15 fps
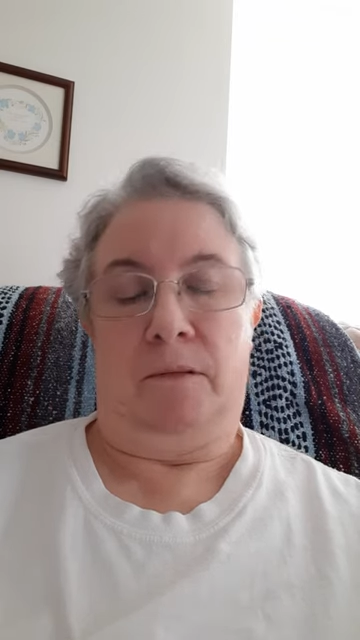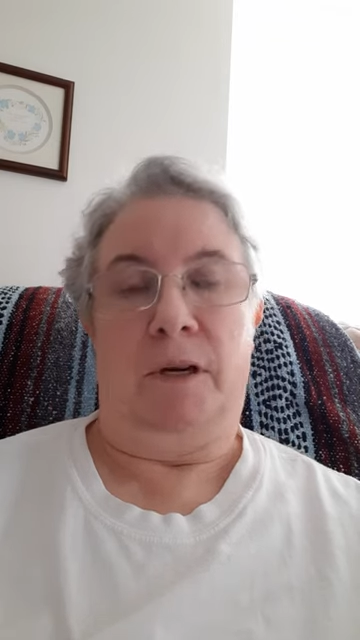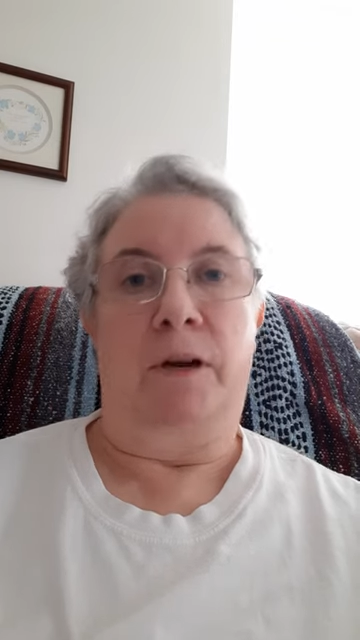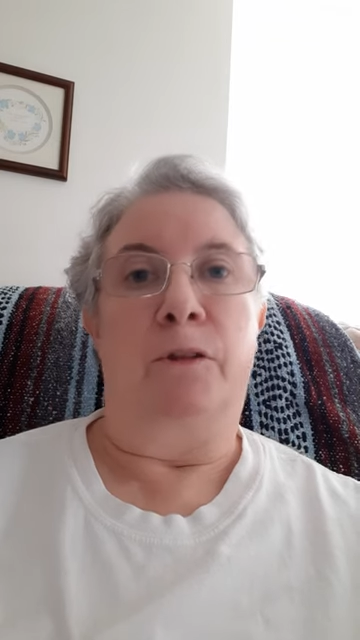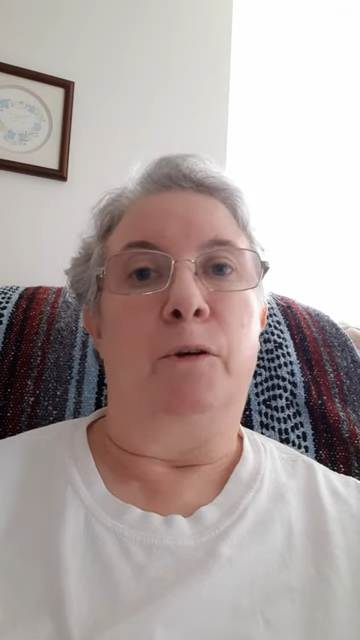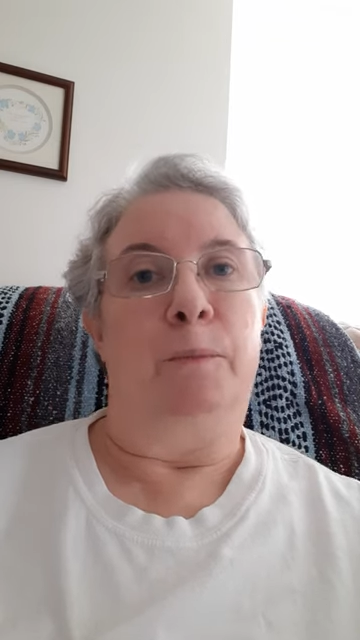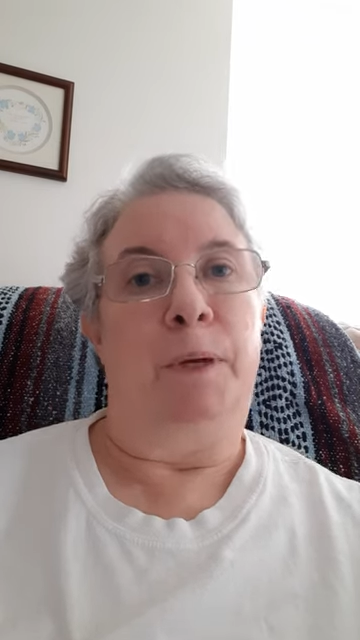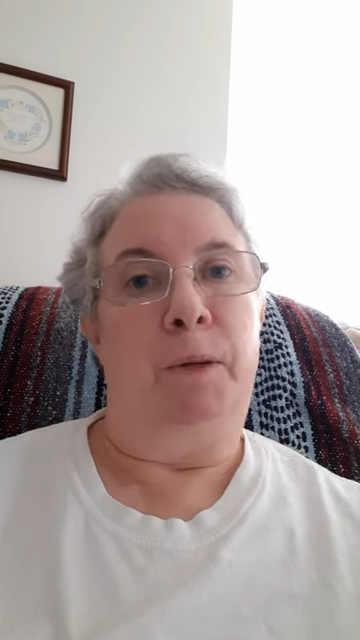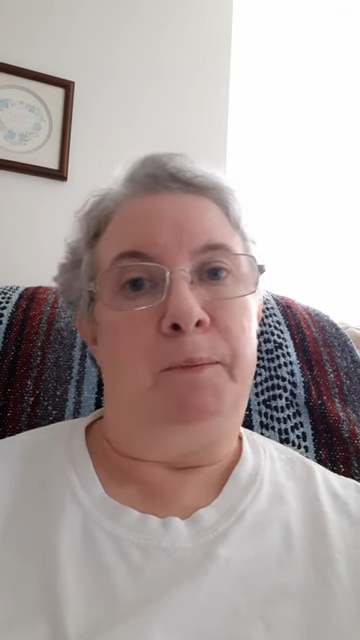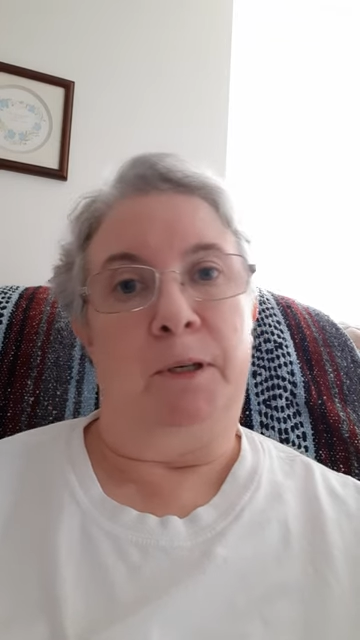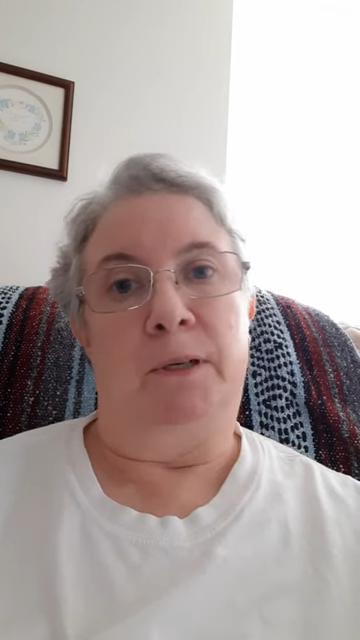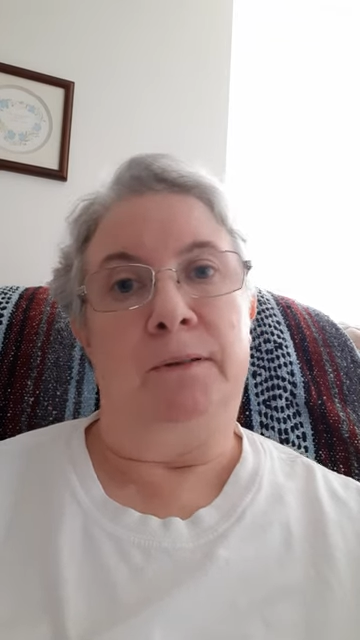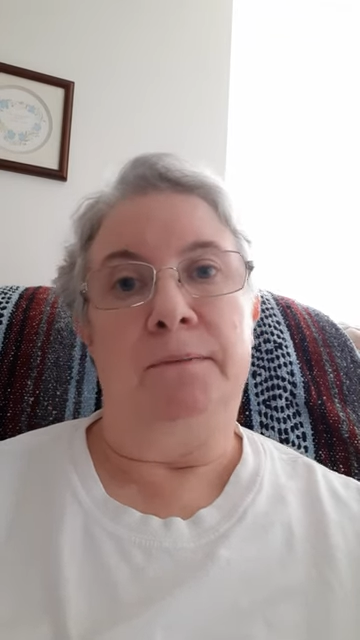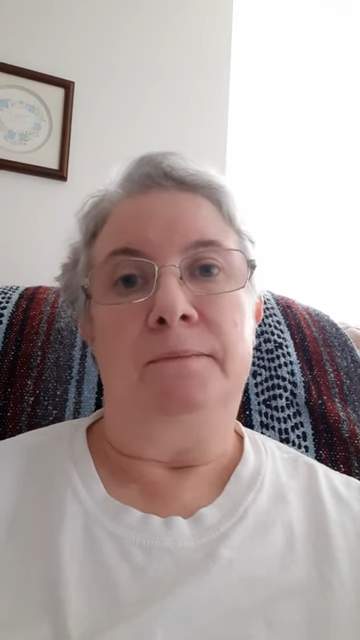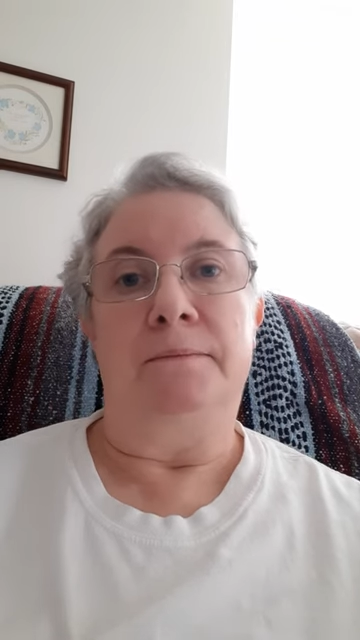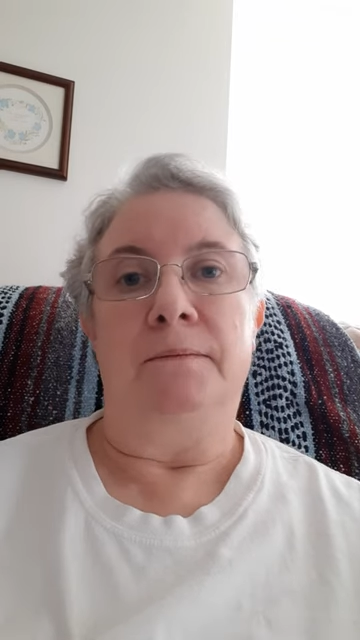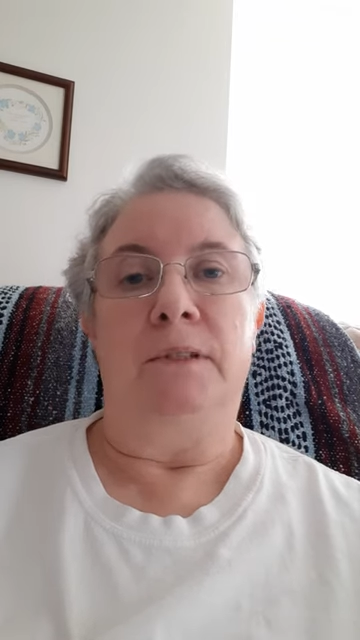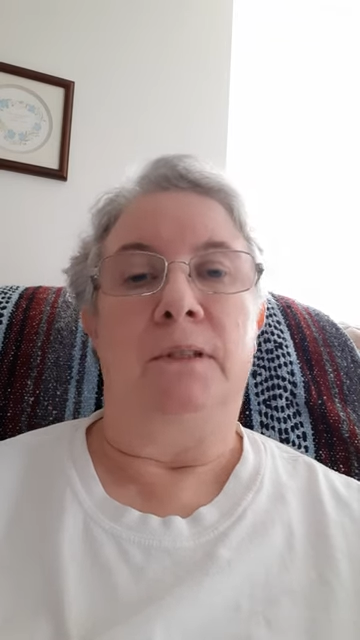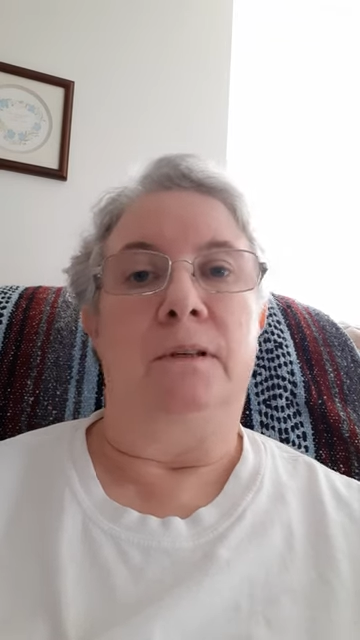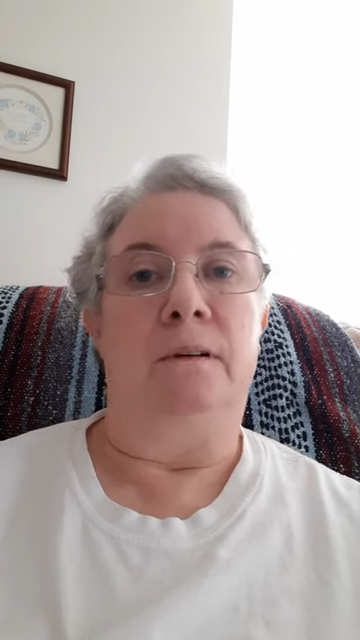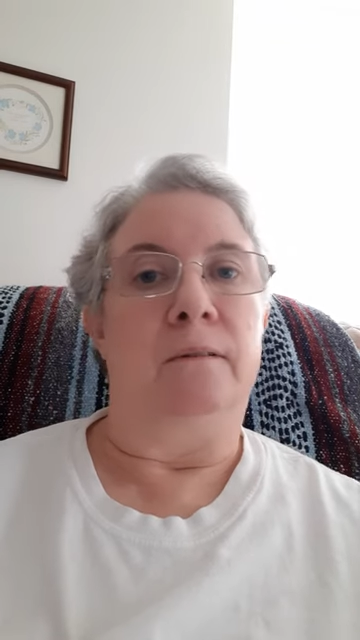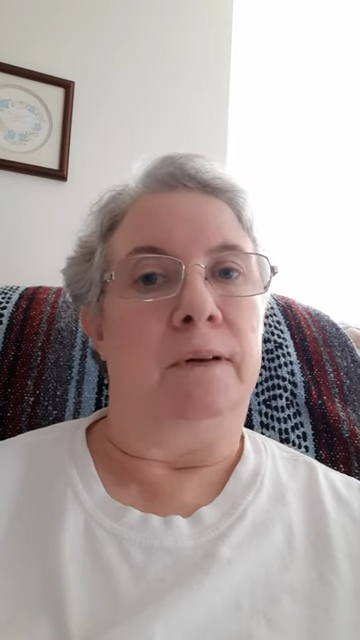other people
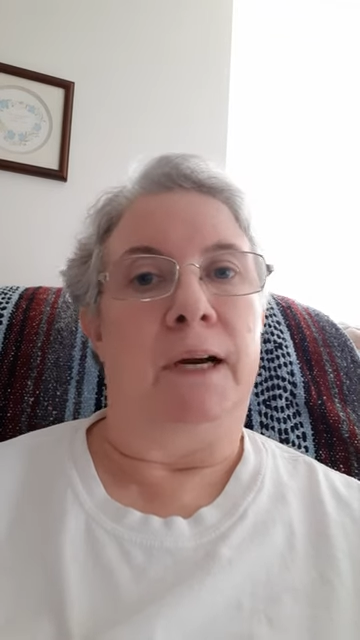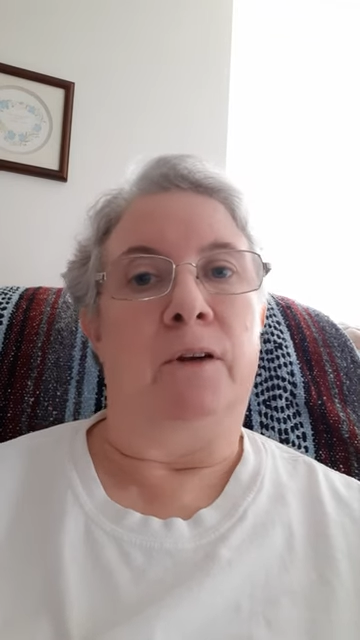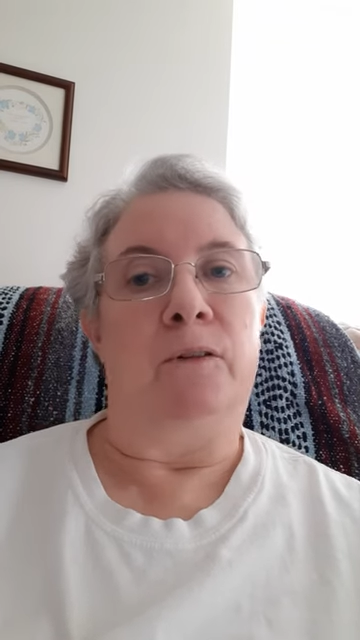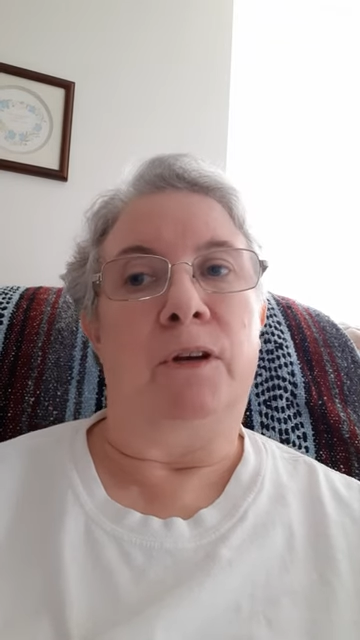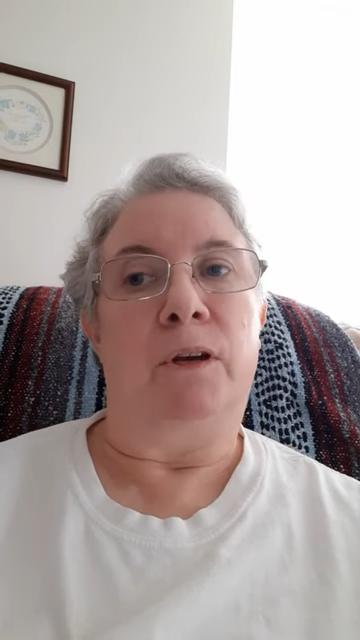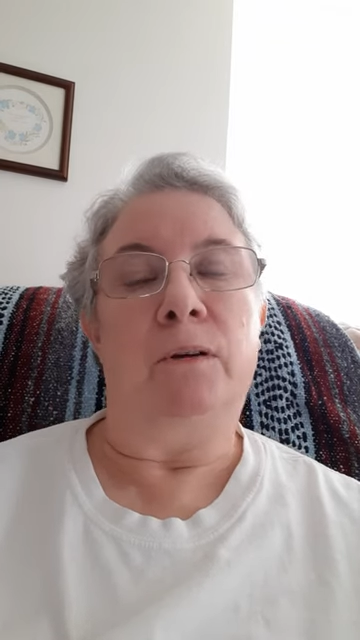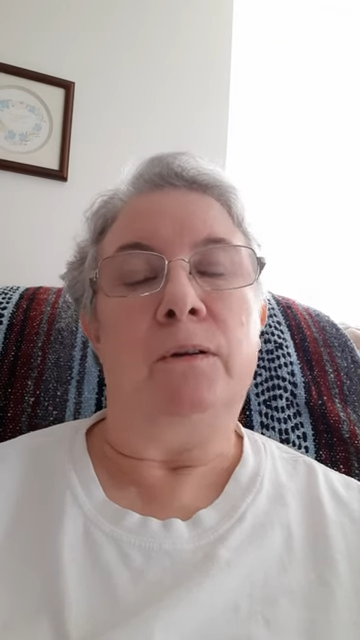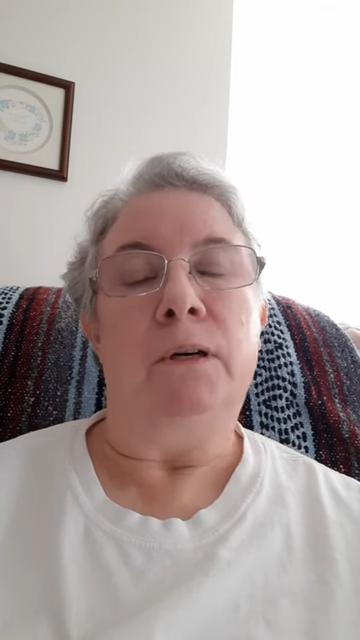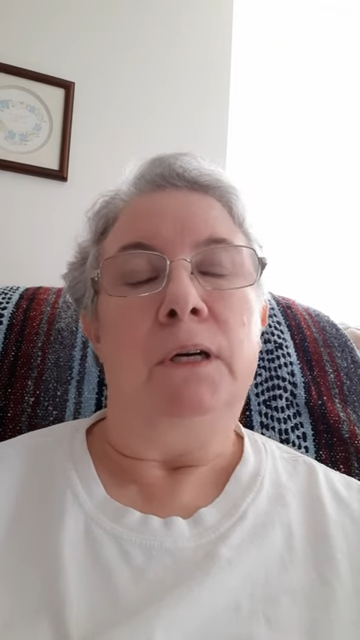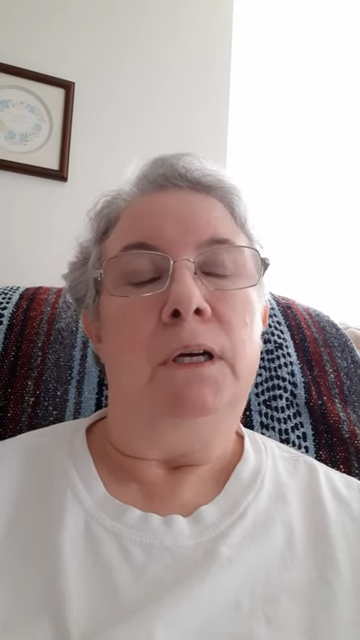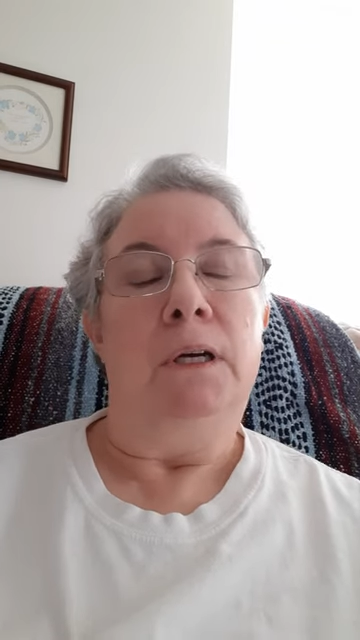around you